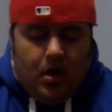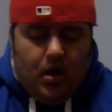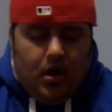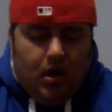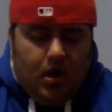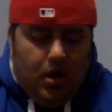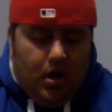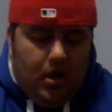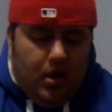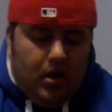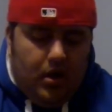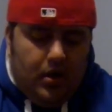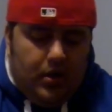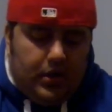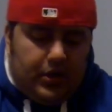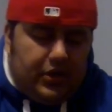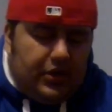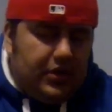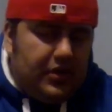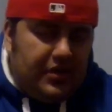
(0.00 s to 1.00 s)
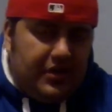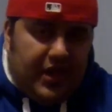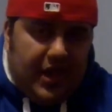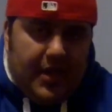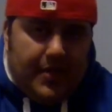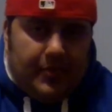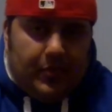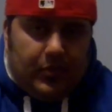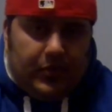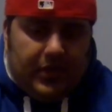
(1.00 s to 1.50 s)
Good
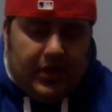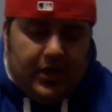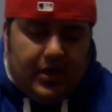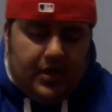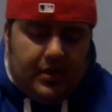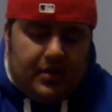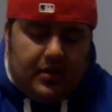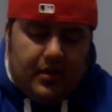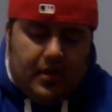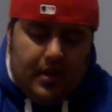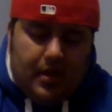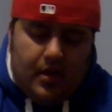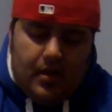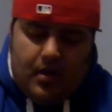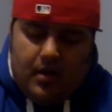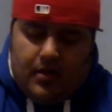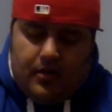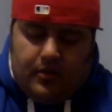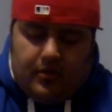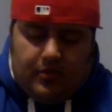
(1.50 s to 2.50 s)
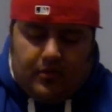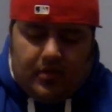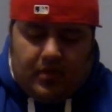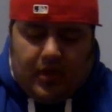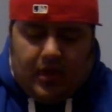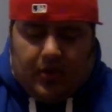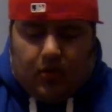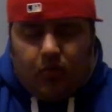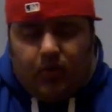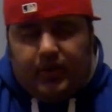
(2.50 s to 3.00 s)
stable disc. There's a
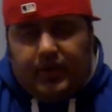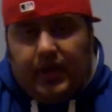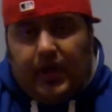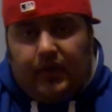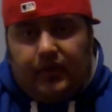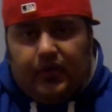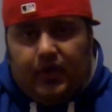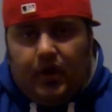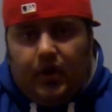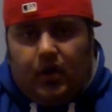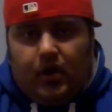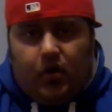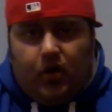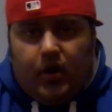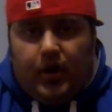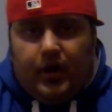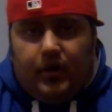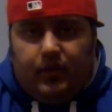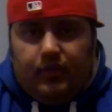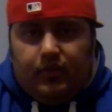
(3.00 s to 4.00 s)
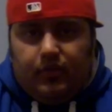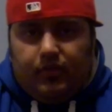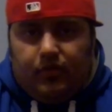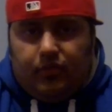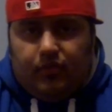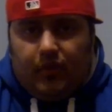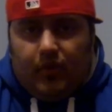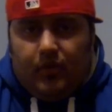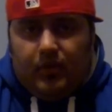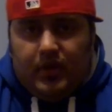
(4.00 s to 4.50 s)
lot of wind out there. I'll go ahead and
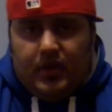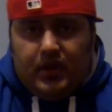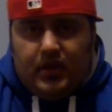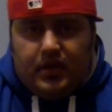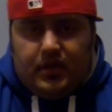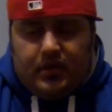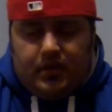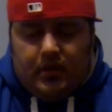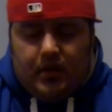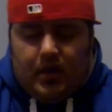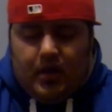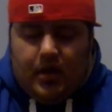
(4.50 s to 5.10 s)
throw this.